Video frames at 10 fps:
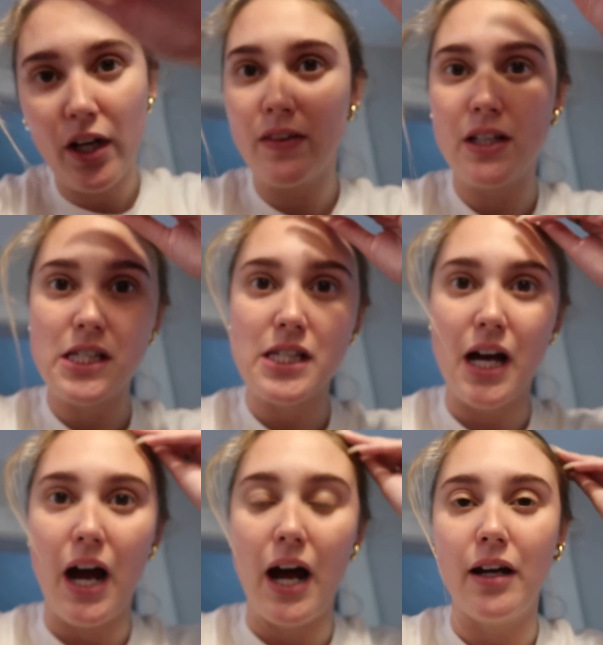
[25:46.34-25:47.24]
on this
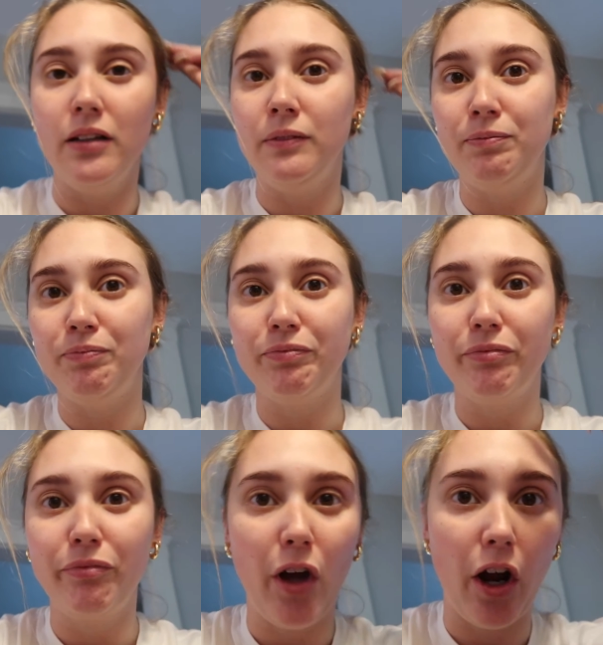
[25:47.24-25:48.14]
side,
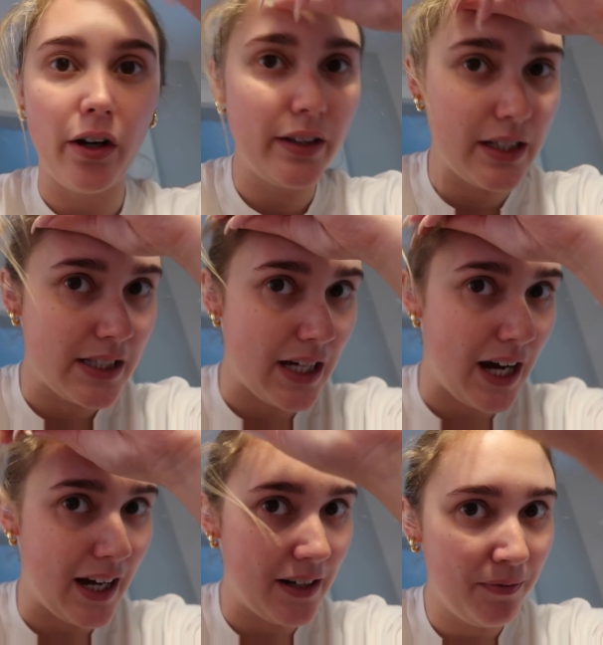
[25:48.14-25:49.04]
not on this
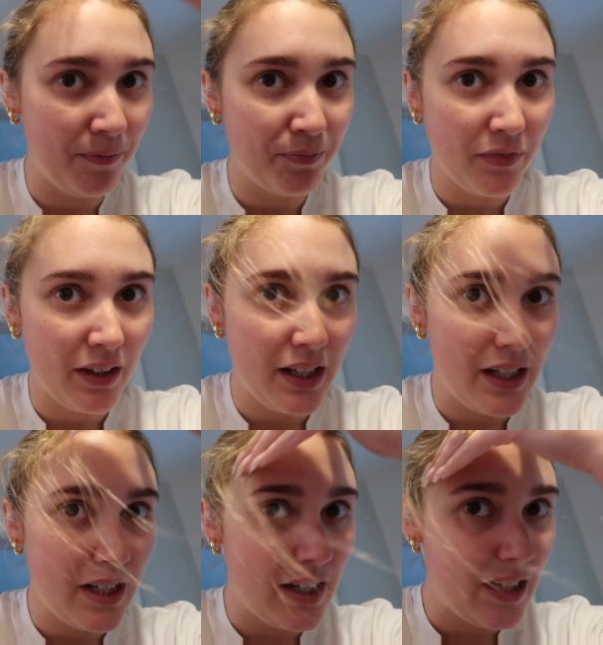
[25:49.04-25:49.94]
side.
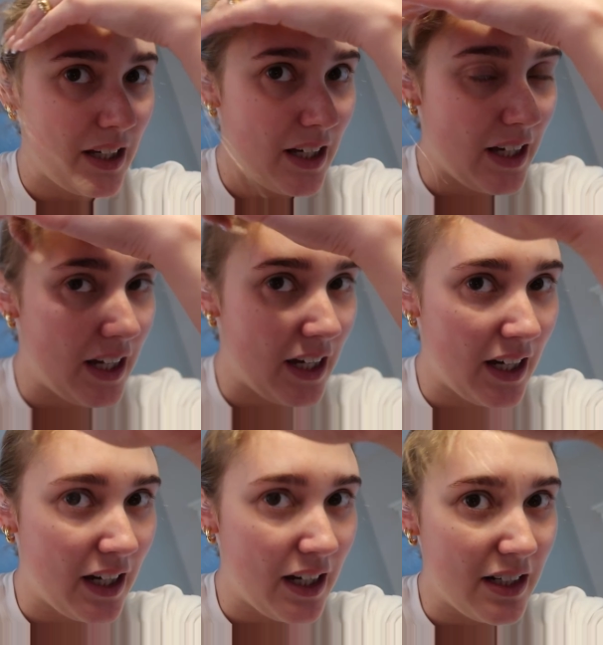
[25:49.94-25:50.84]

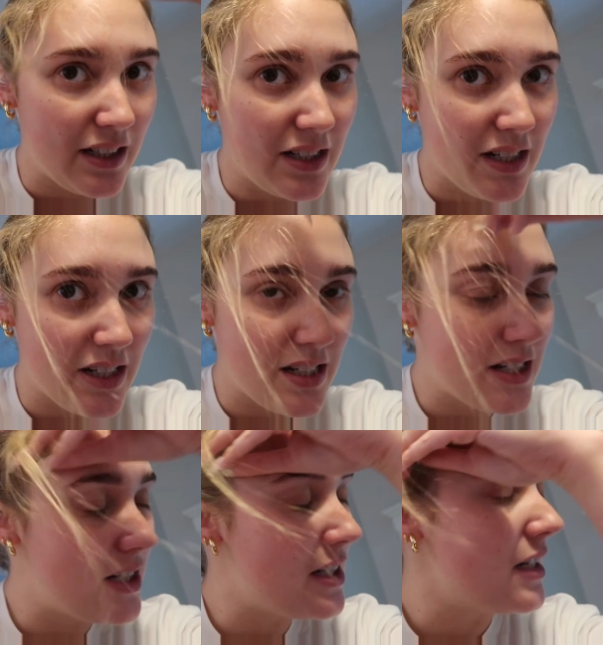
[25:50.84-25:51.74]
And
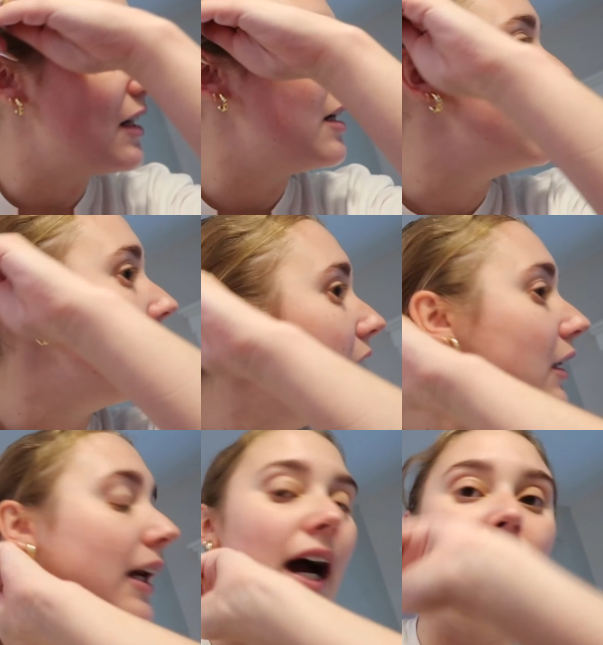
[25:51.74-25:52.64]

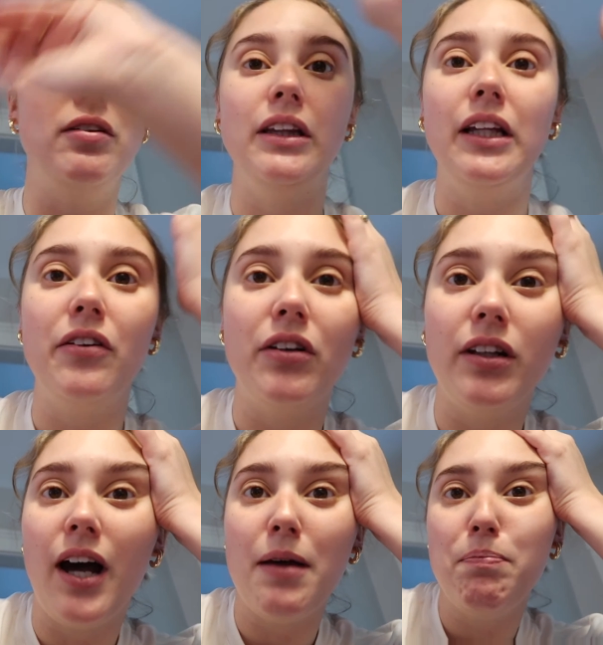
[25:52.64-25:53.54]
like
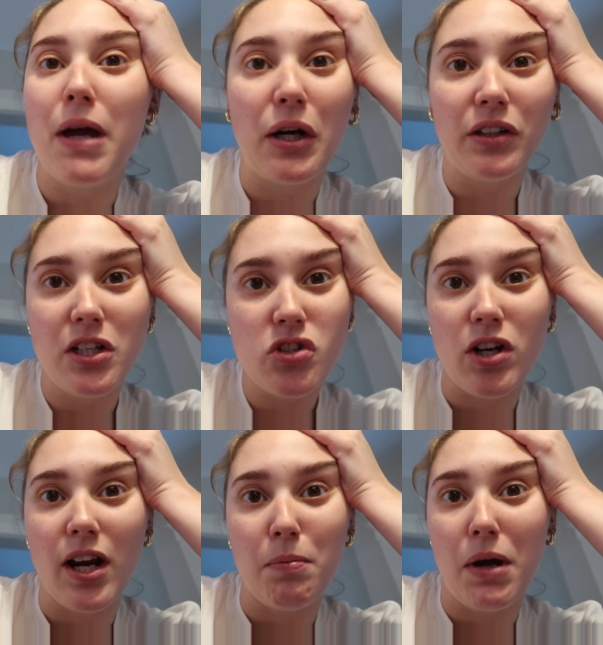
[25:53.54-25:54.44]
I barely
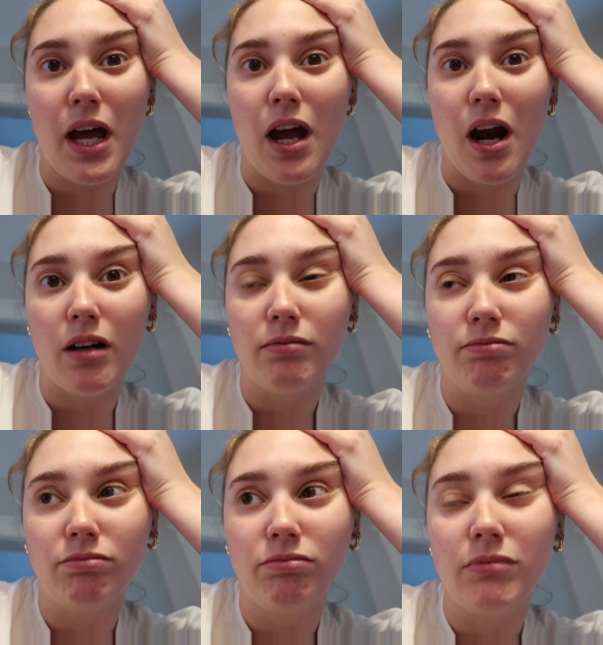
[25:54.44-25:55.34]
straighten my hair.
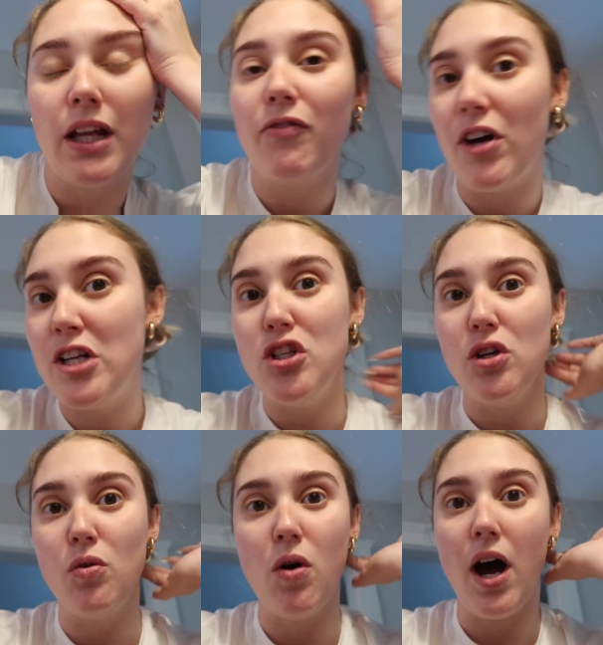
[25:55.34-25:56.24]
And if I
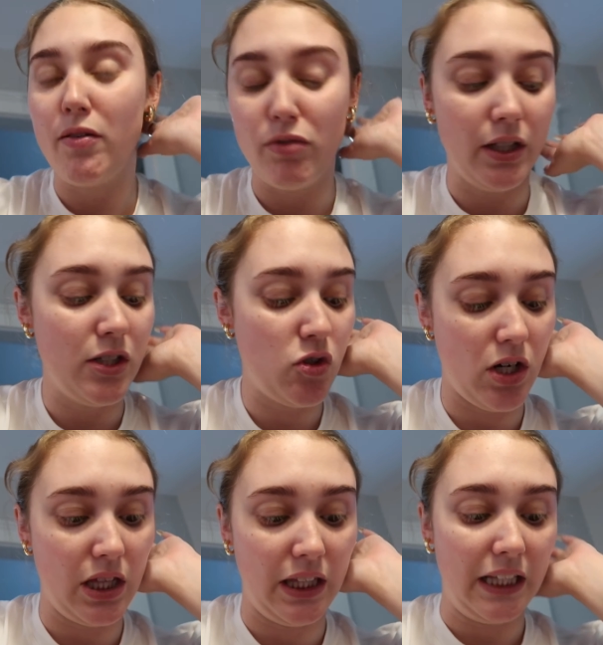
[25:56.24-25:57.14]
do, I really
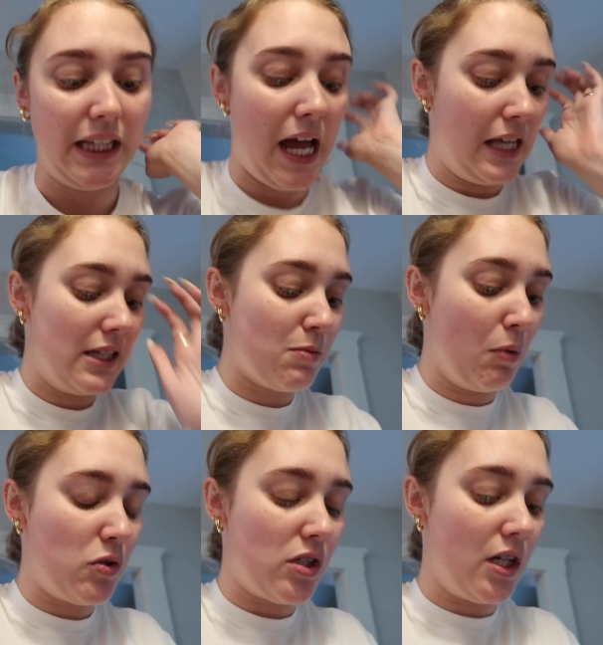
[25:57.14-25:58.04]
straighten like the ends
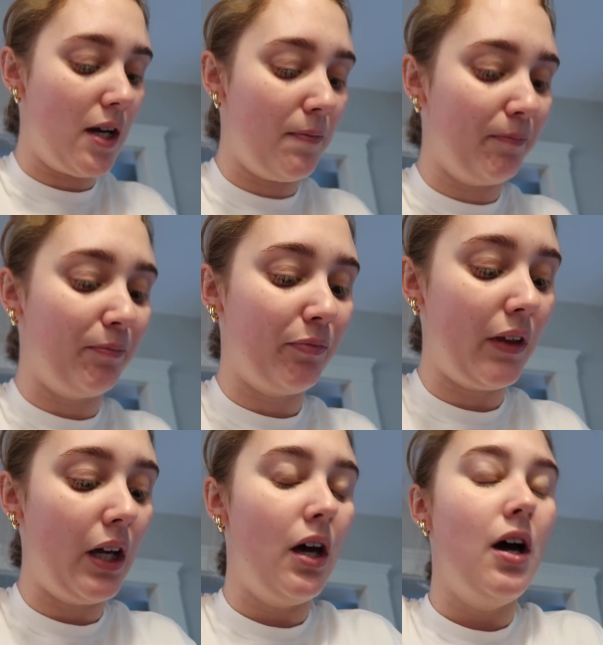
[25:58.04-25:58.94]
mostly.
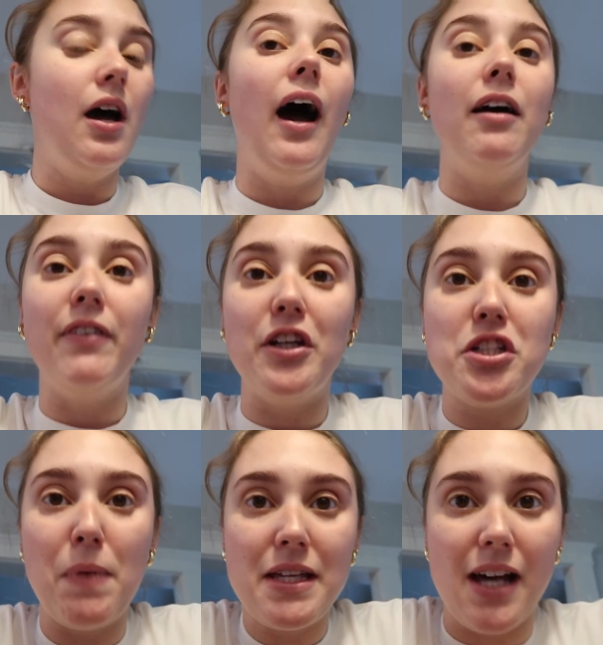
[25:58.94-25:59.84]
I
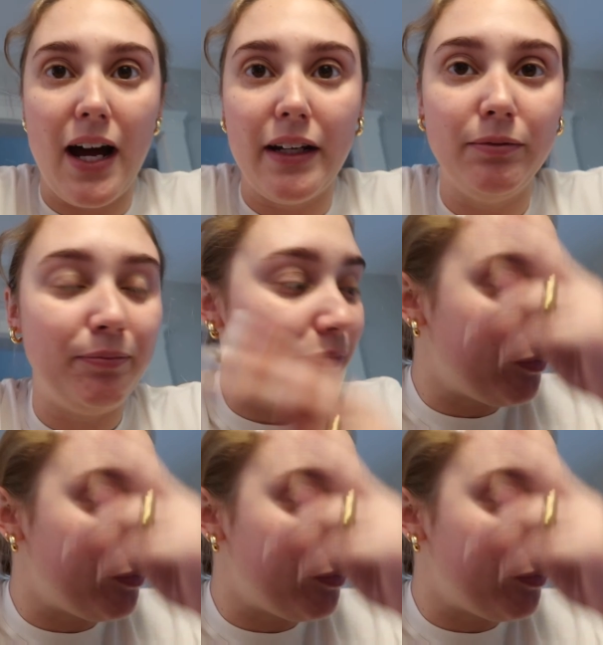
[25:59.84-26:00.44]
finished my sign.